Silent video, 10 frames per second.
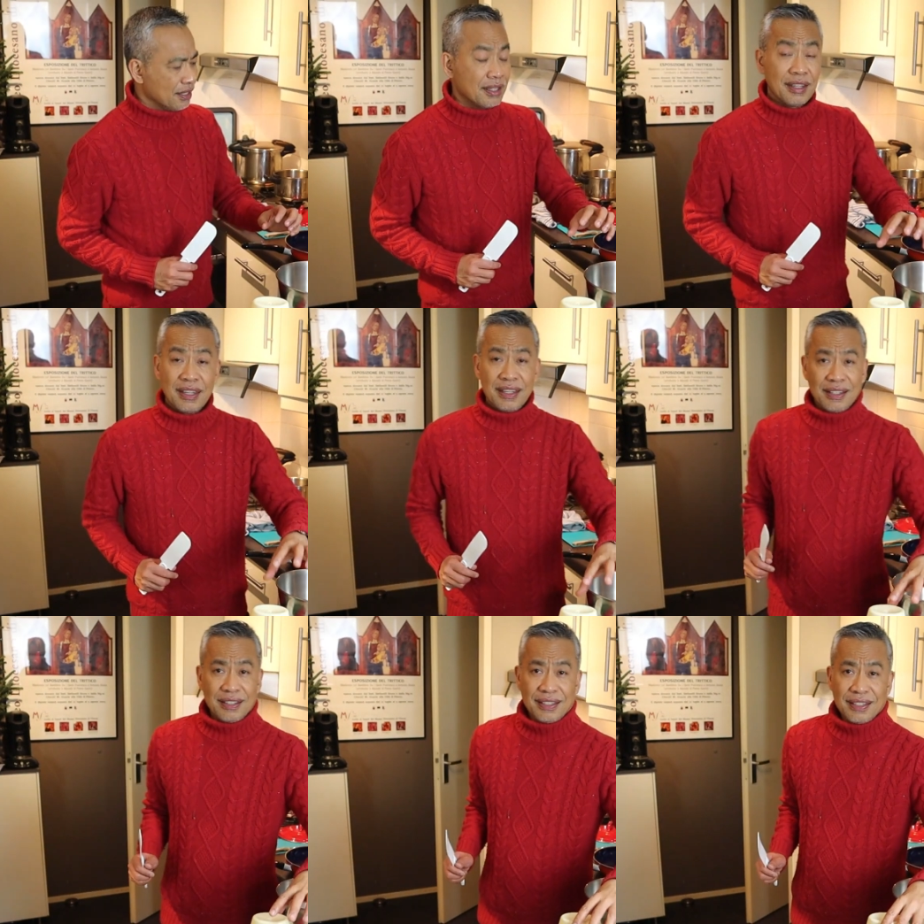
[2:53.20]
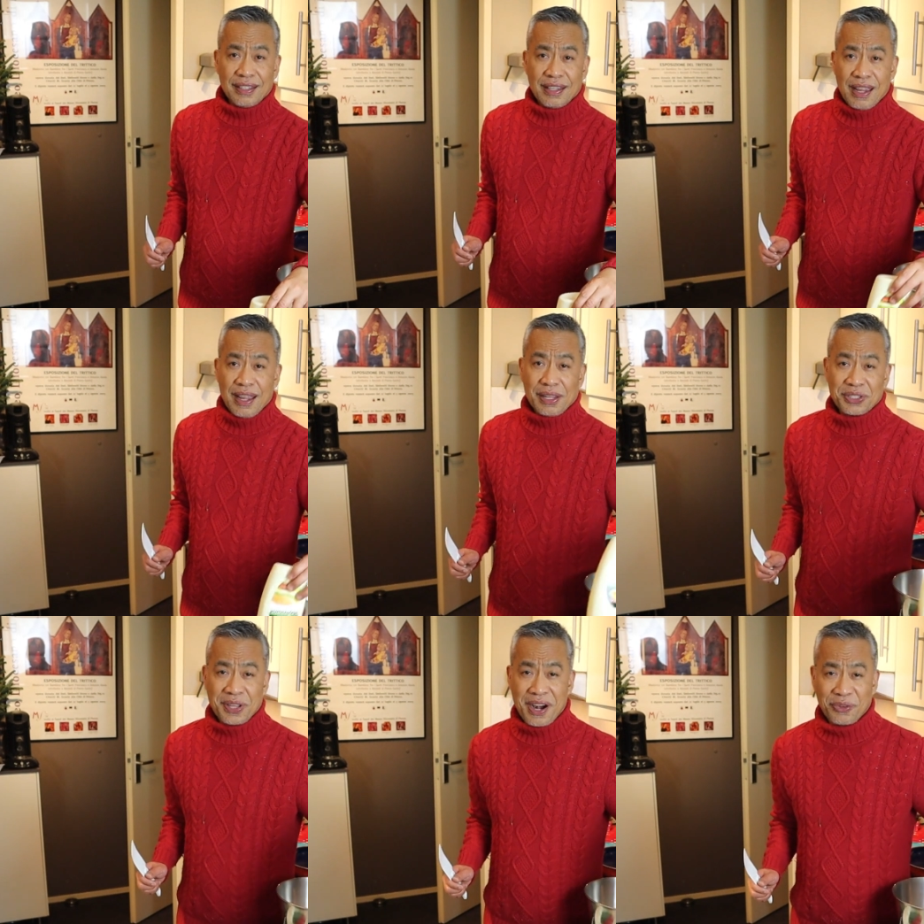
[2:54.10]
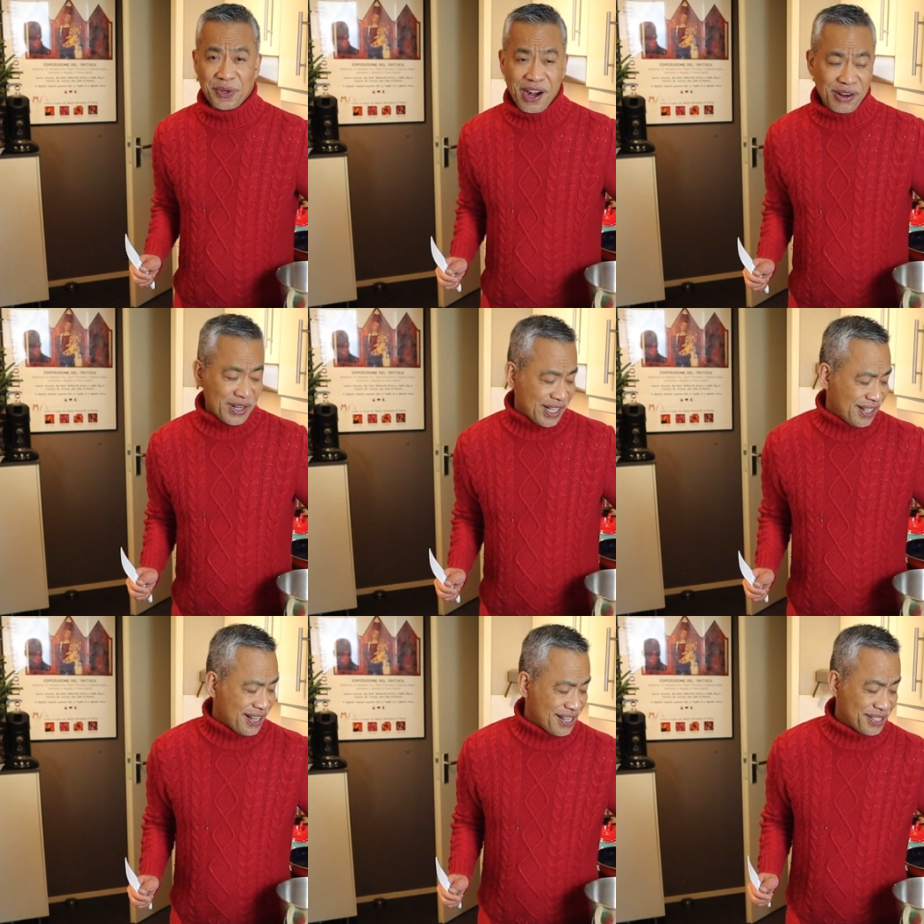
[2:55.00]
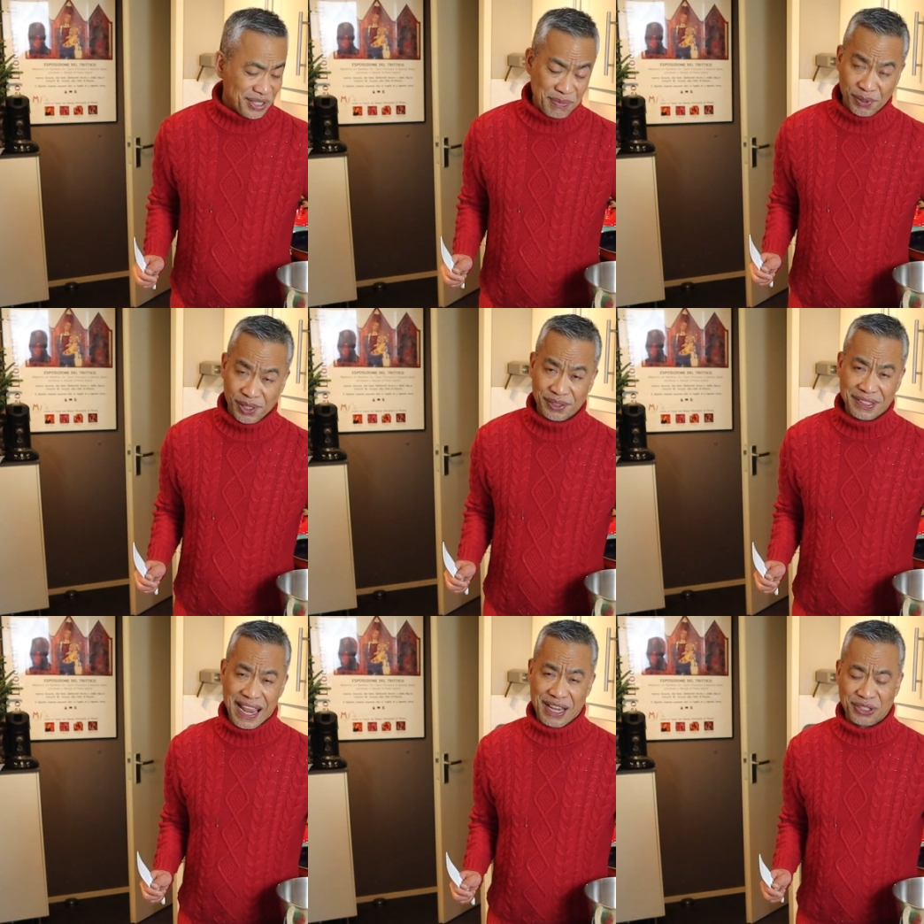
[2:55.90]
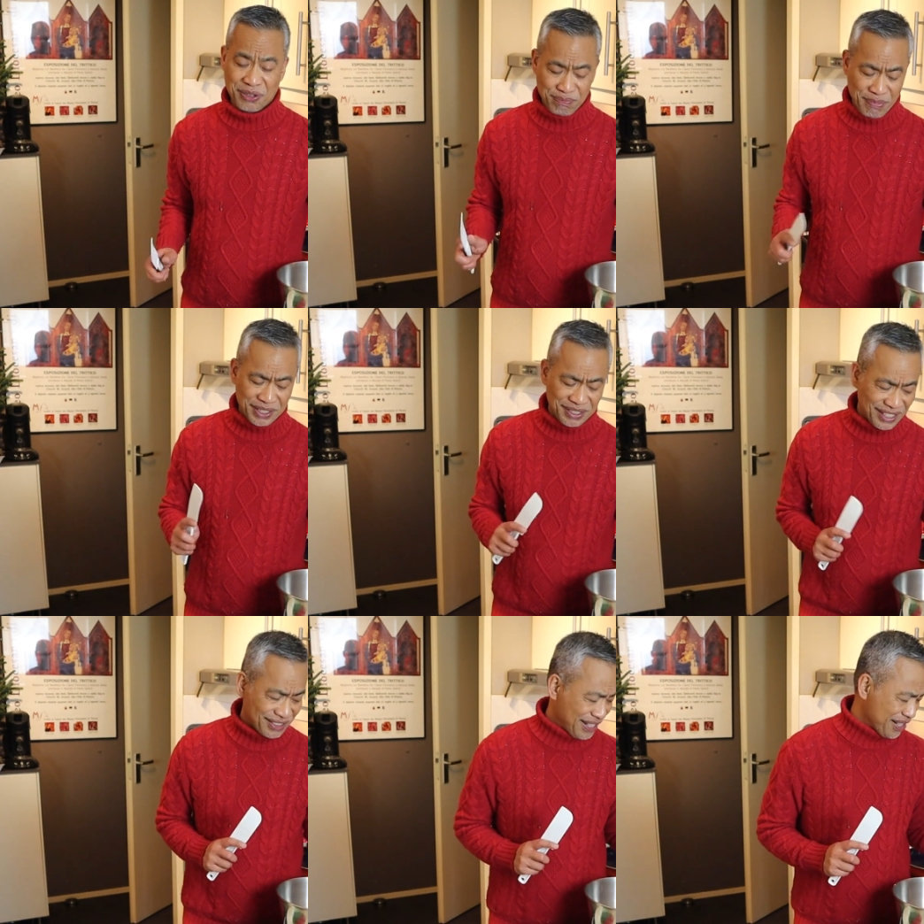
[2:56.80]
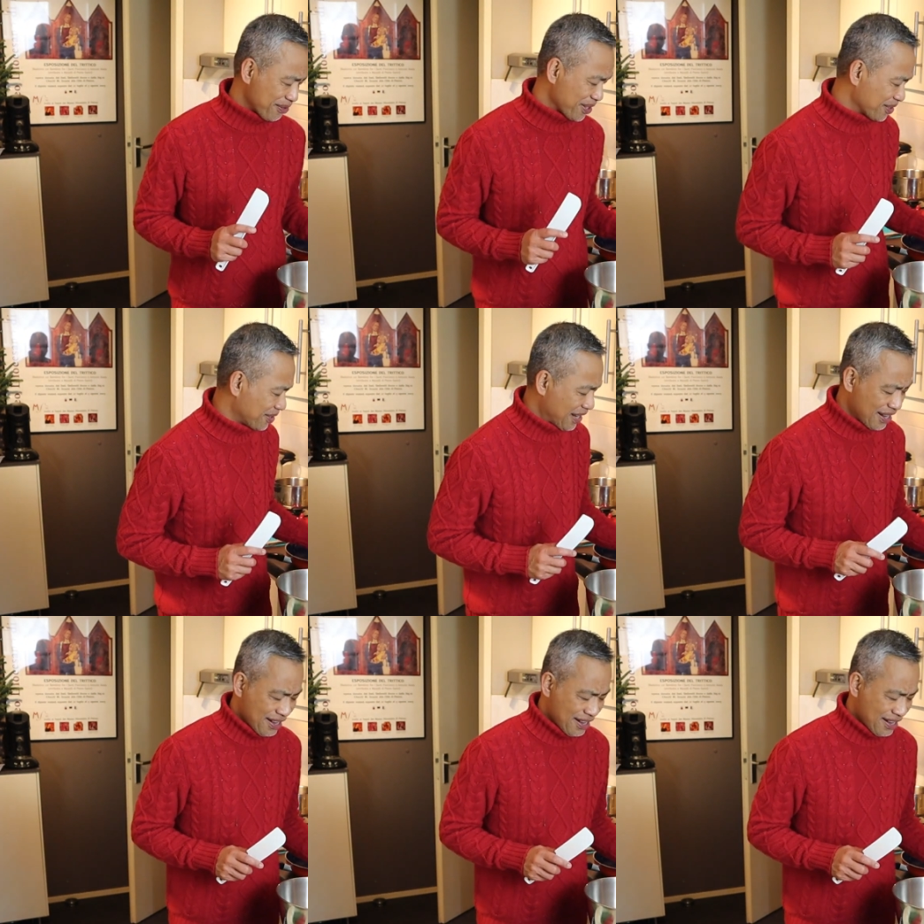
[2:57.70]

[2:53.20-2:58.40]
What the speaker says: it to this aluminum. Let's start with our simple task of mixing the ingredients.